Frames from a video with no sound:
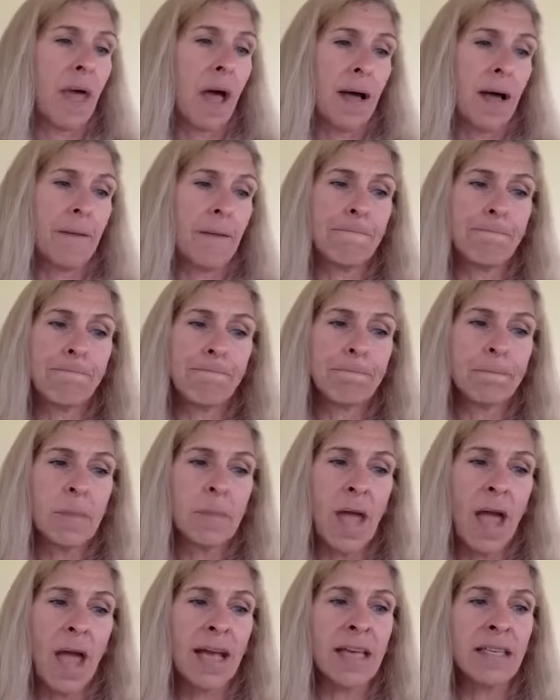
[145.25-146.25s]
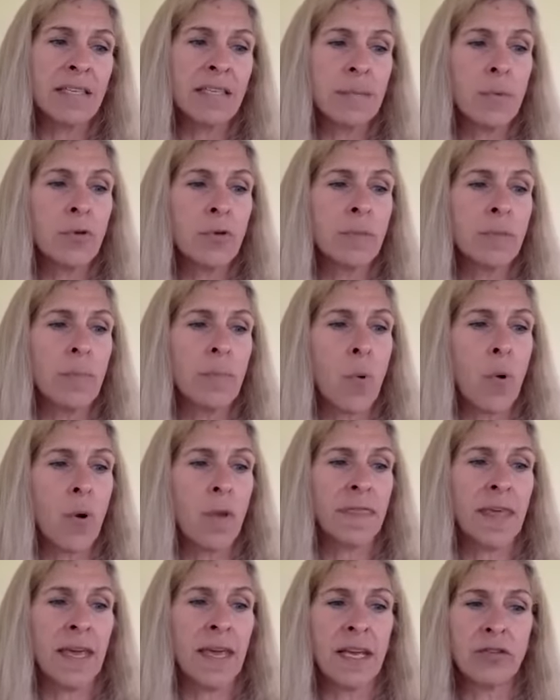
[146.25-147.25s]
I guess the most
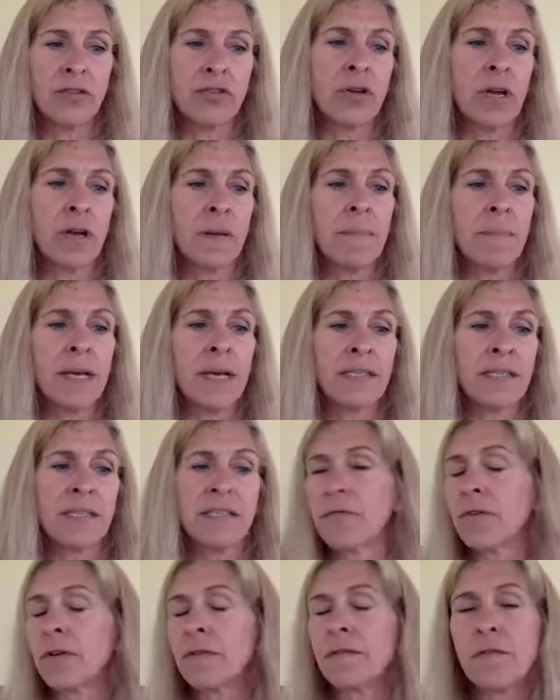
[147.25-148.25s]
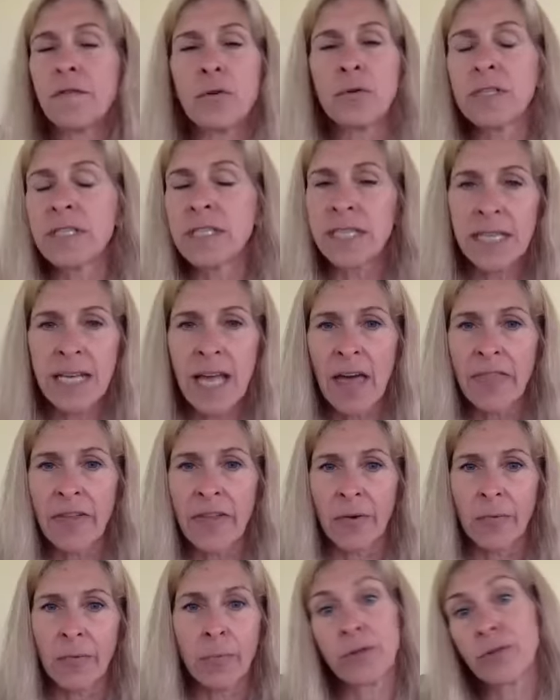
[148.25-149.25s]
important thing is you're going to mix different foods
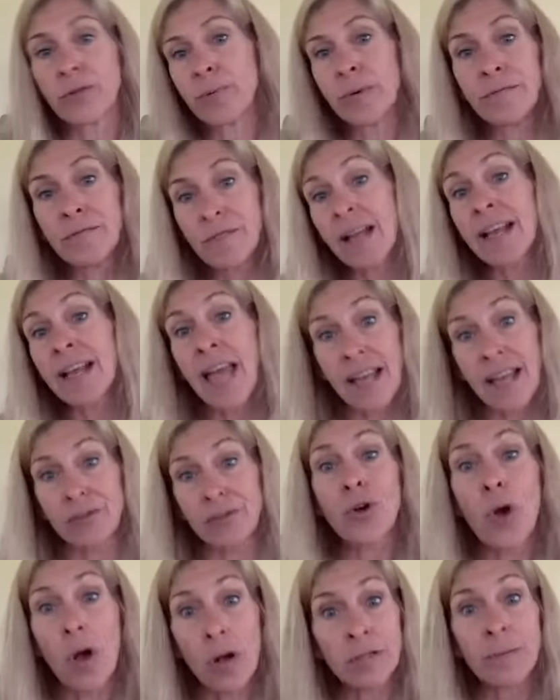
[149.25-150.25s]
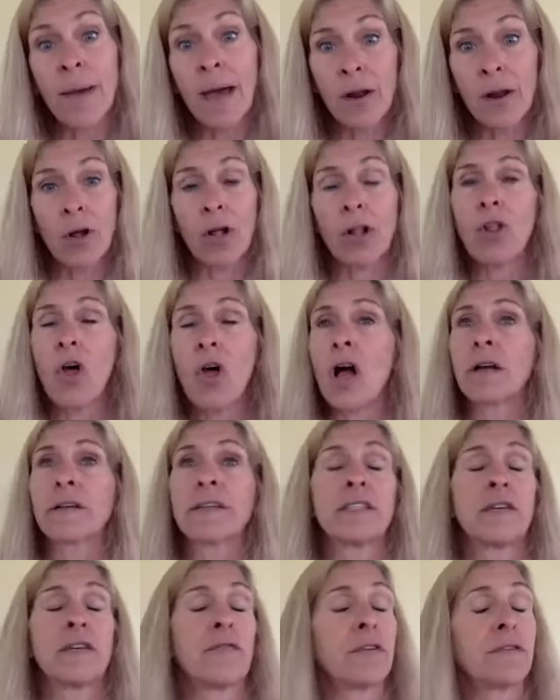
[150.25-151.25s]
together, which we've, again, talked about all
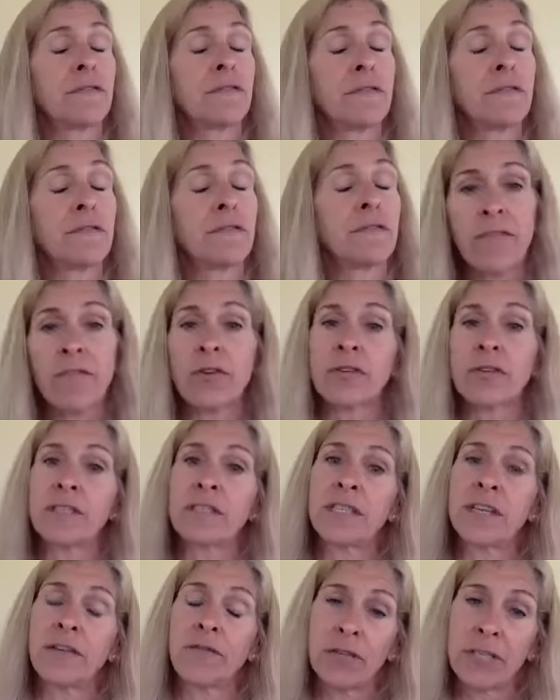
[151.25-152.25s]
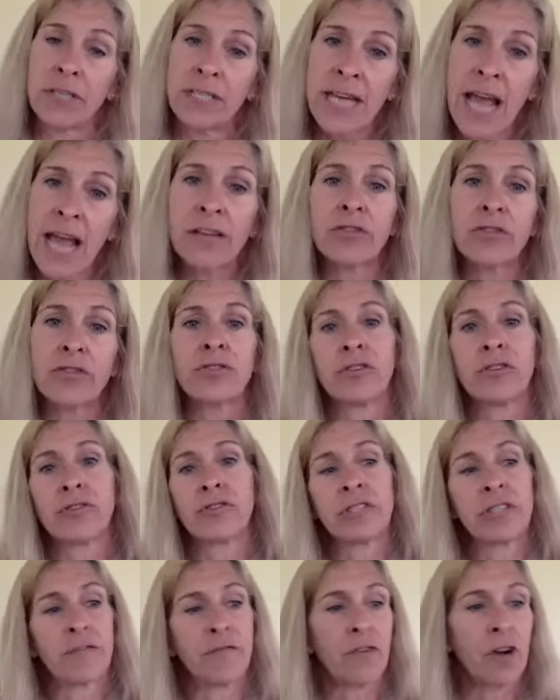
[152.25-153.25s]
along, different flavors, different
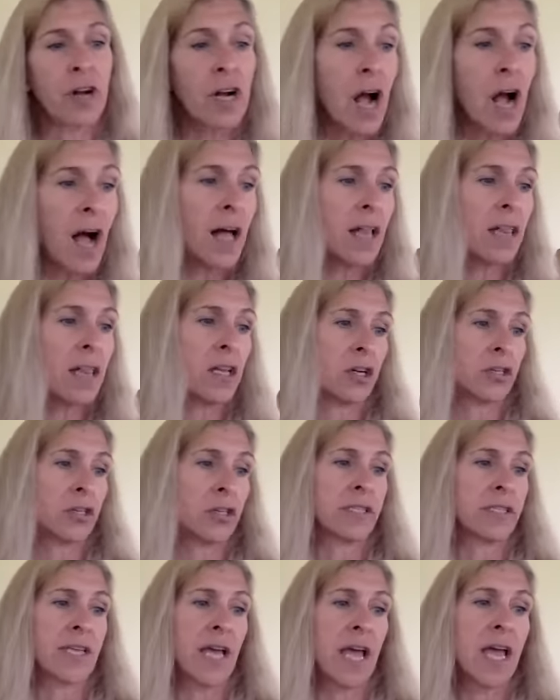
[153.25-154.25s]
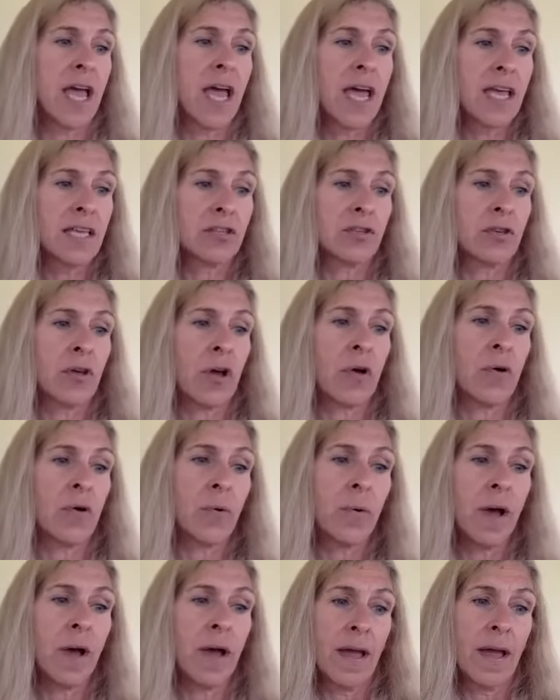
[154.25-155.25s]
textures, different colors.
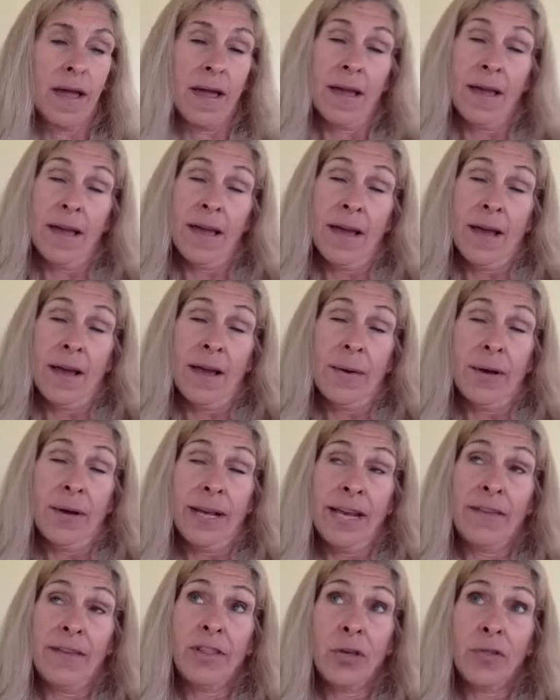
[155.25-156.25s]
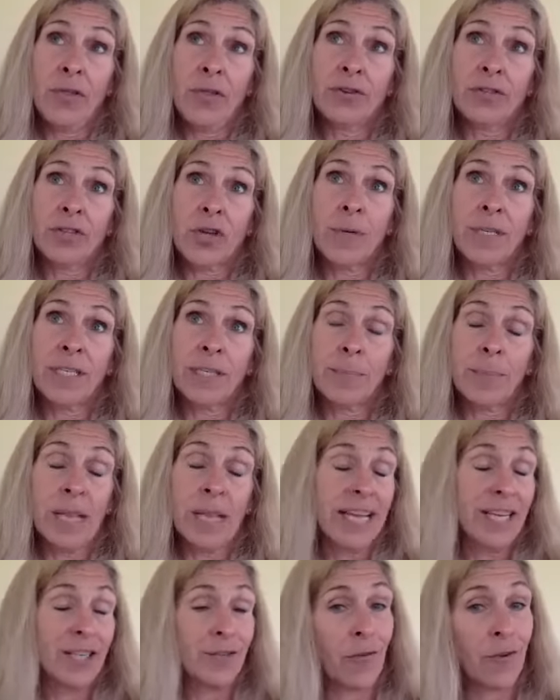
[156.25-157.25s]
So even though there's always a
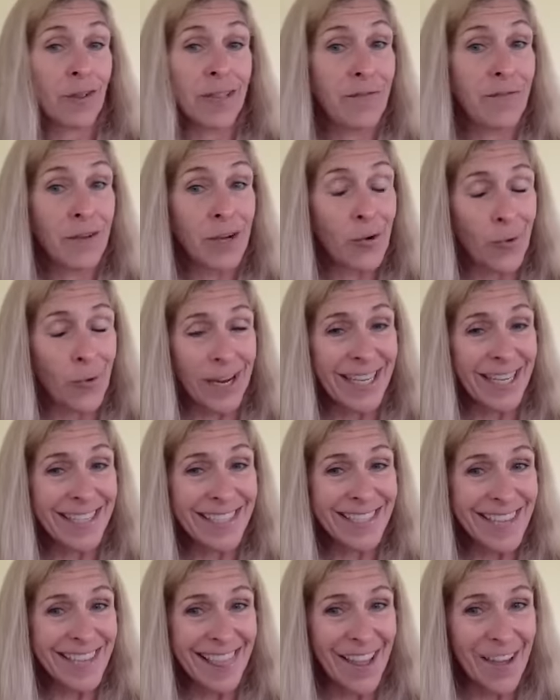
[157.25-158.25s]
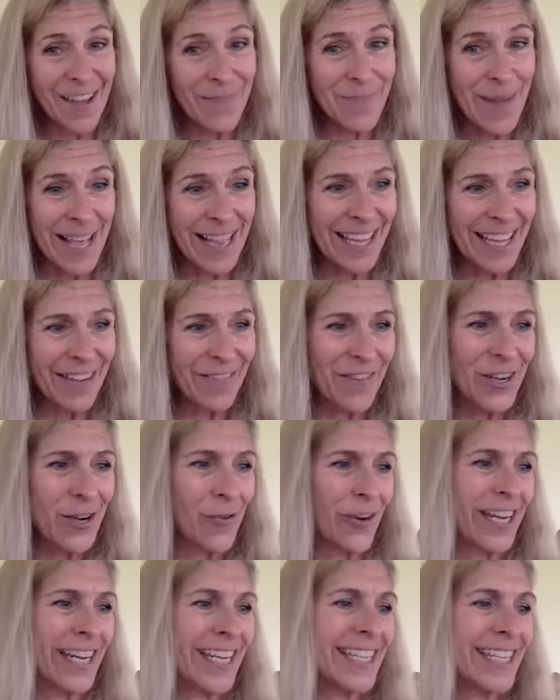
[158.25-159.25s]
place for leafy greens, I love my leafy
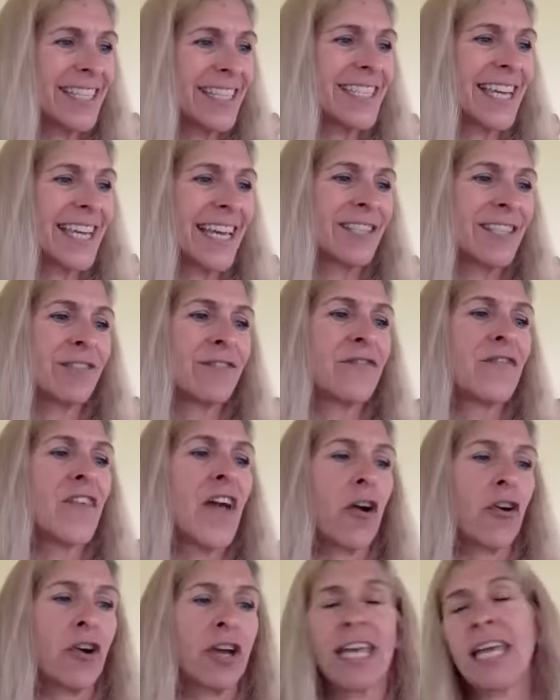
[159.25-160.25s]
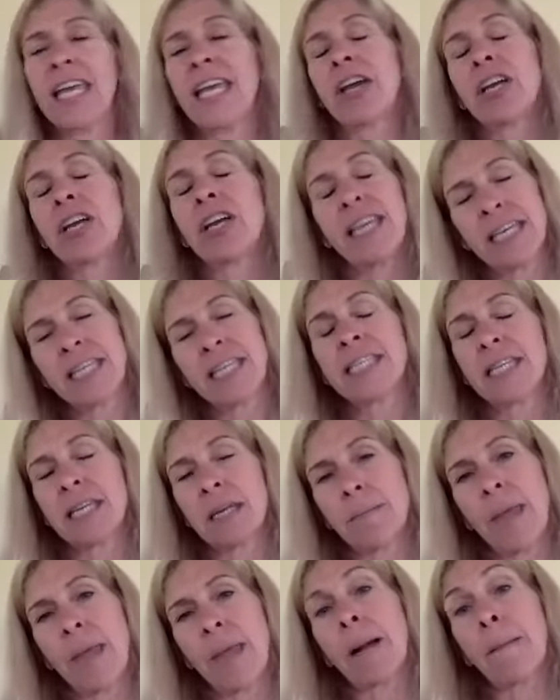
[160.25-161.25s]
greens, it's very easy
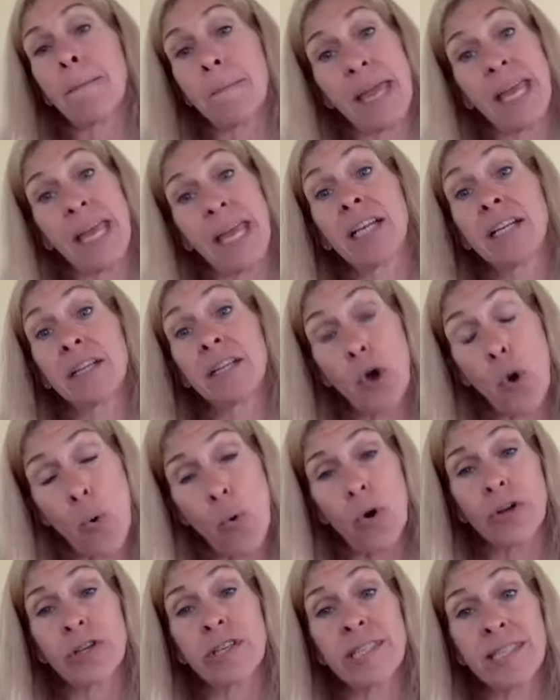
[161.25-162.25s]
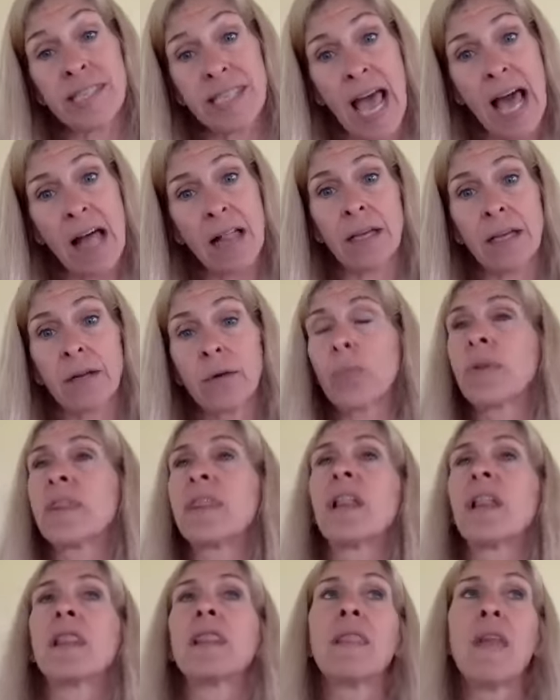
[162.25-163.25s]
to make a main course salad with a
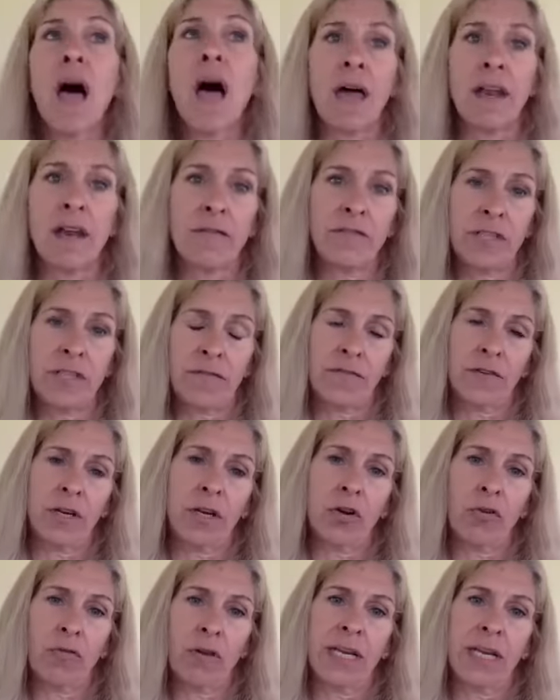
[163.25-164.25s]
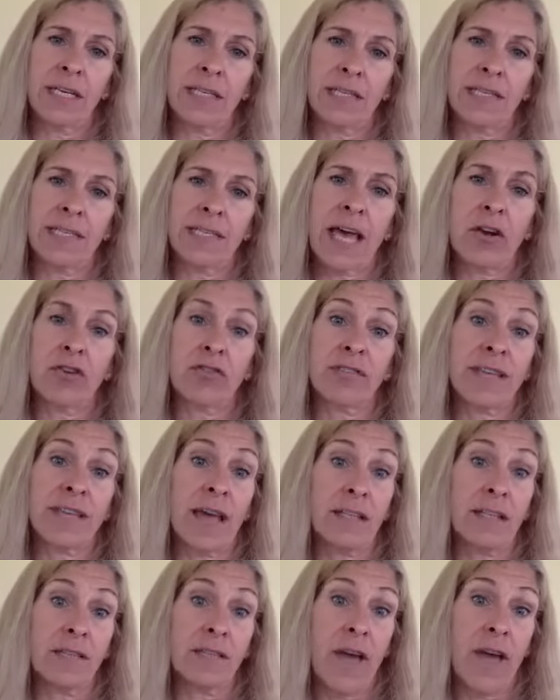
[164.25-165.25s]
lot of different ingredients that are
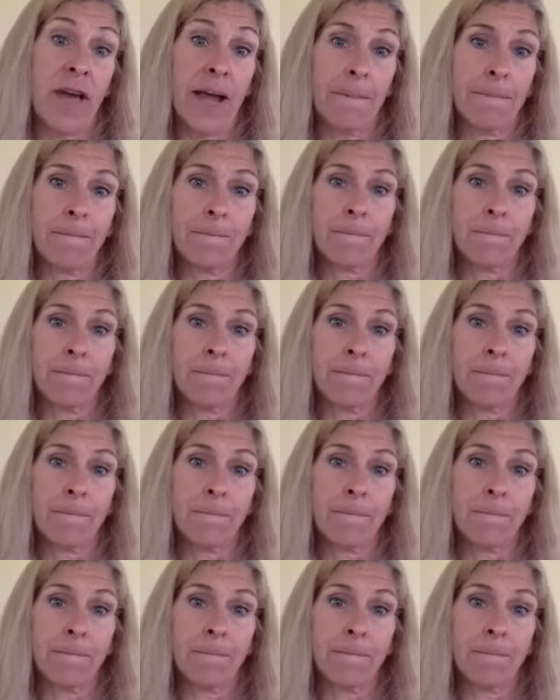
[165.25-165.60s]
satisfying.